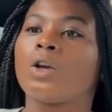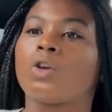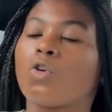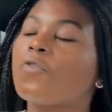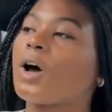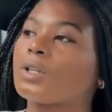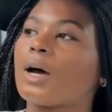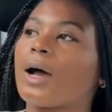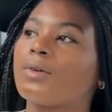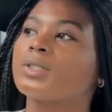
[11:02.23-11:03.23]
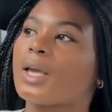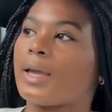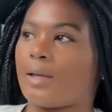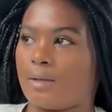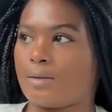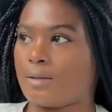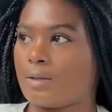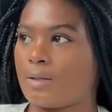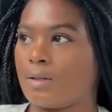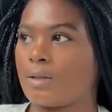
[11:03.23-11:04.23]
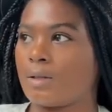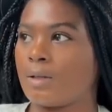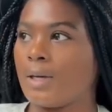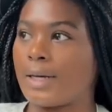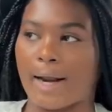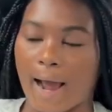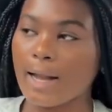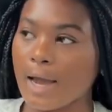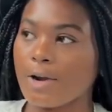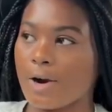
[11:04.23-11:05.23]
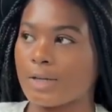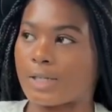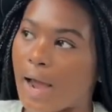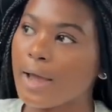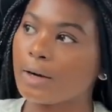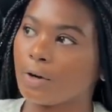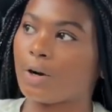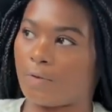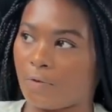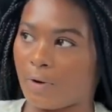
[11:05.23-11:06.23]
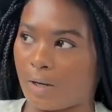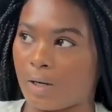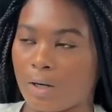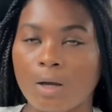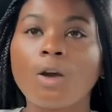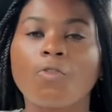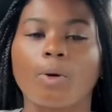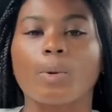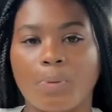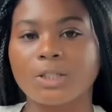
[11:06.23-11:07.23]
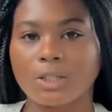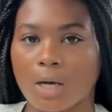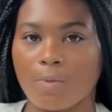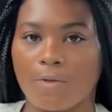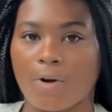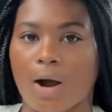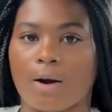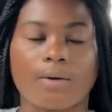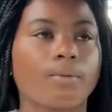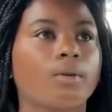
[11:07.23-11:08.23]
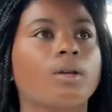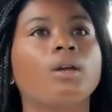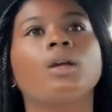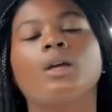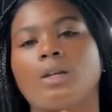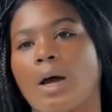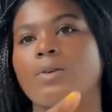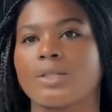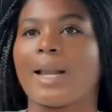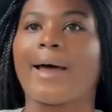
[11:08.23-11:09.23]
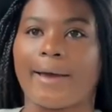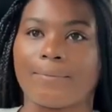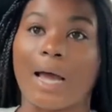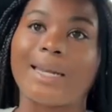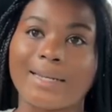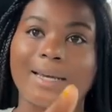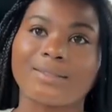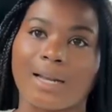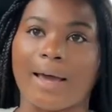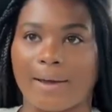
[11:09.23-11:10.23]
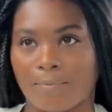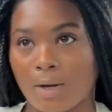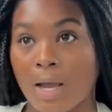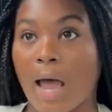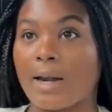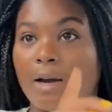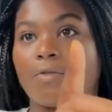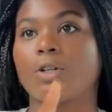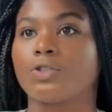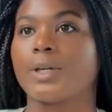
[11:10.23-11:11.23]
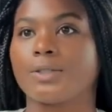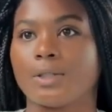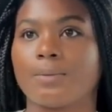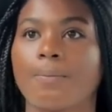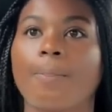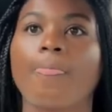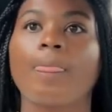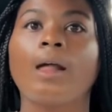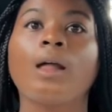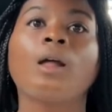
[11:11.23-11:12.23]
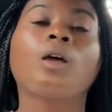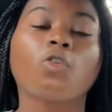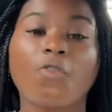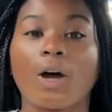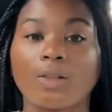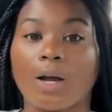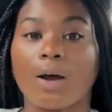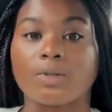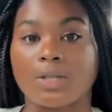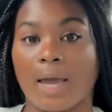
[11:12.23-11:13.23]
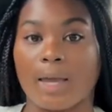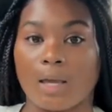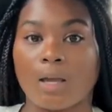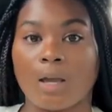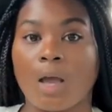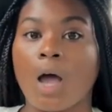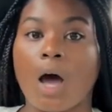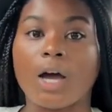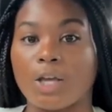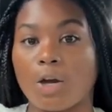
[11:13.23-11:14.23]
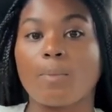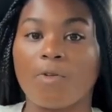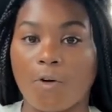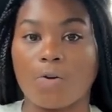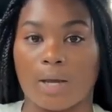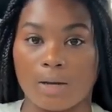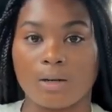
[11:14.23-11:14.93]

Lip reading: you found out I was gay, that I like girls and I had a girlfriend from a picture that went viral. That was a lie. I let that slide. I never addressed it. You found out I was gay a year before that.